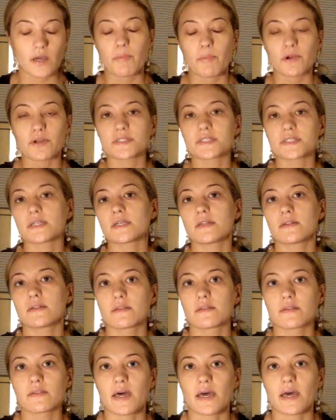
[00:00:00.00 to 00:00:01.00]

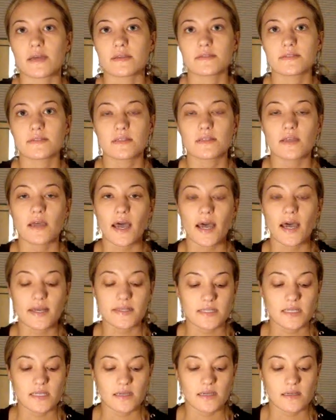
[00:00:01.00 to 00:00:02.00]
person that
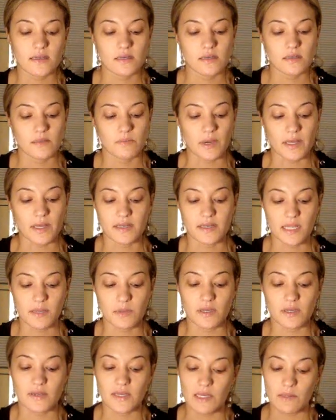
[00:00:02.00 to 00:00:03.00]
has it by the name
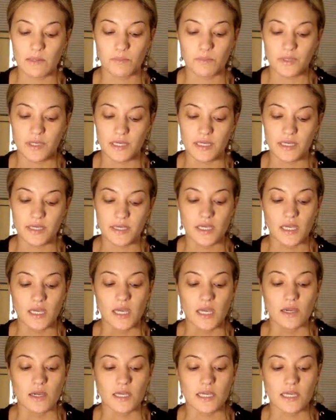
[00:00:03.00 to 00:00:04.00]
of Kim Peek,
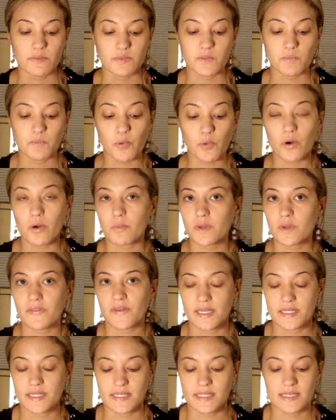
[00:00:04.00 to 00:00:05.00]
he was born with
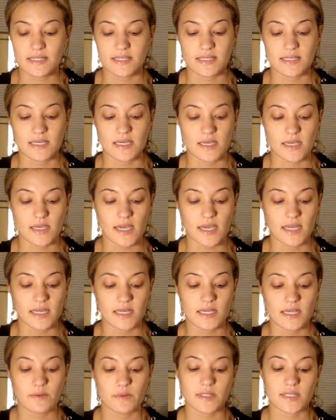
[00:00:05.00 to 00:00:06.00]
ACC,
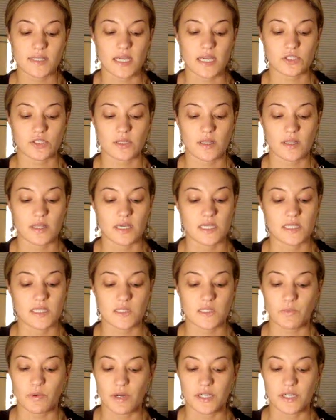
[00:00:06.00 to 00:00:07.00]
and he was actually the
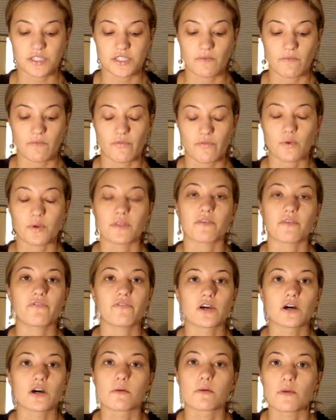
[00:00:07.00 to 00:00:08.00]
inspiration for the
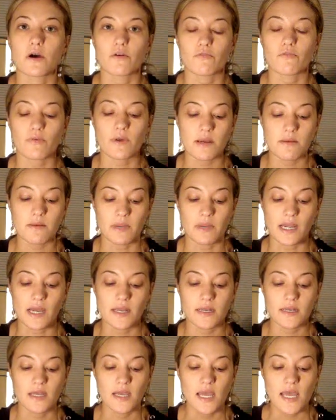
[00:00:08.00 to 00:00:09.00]
film of Rain
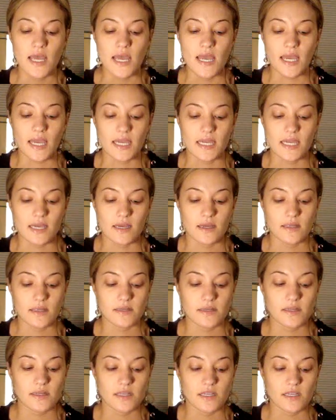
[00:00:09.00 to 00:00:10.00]
Man.
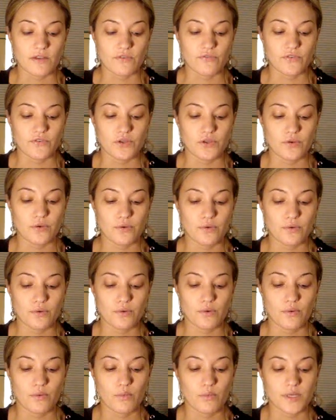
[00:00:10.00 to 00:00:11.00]
And if
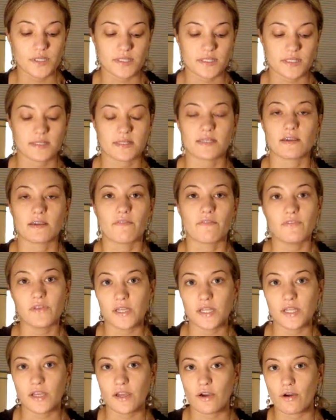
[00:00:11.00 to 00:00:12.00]
you want to see a
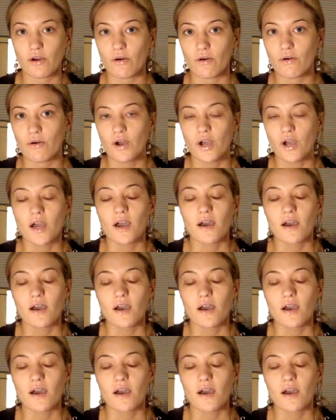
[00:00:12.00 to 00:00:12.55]
video